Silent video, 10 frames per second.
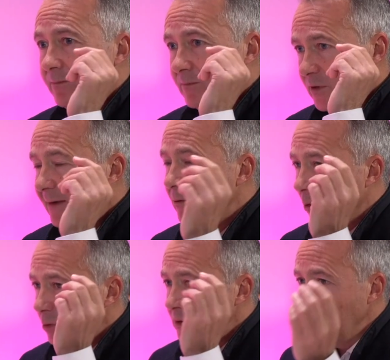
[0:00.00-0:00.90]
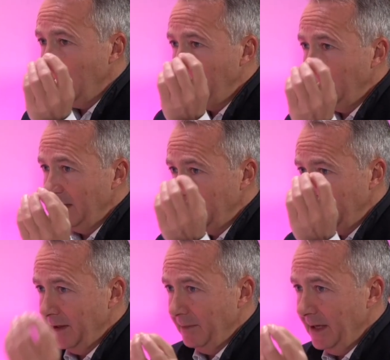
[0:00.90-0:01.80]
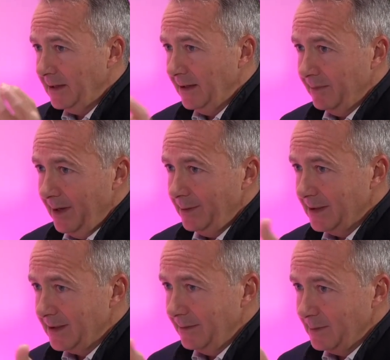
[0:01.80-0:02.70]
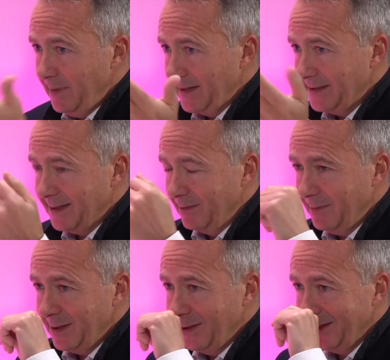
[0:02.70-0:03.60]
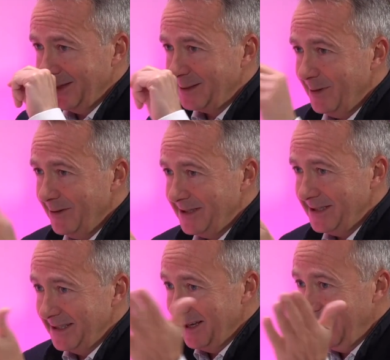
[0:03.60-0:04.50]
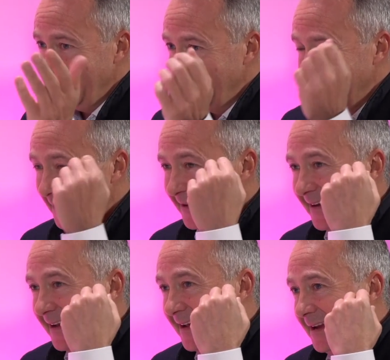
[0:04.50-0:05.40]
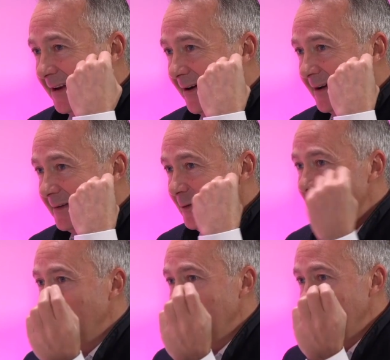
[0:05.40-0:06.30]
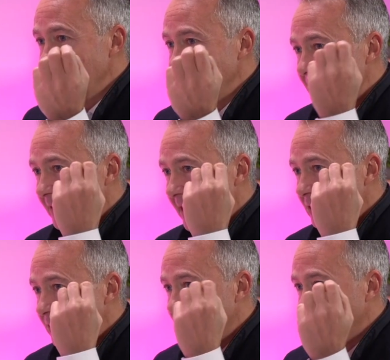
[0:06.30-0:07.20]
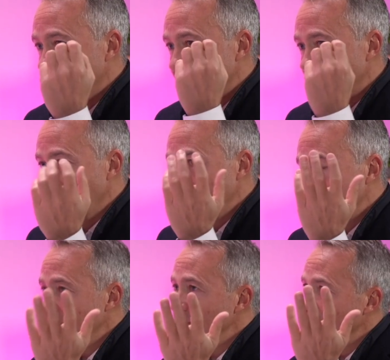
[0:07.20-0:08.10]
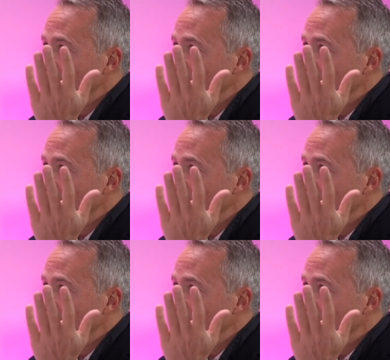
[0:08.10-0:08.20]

Travel also, I believe, fundamentally, maybe this comes back to some of my early experiences in life, but I do believe that travel drives social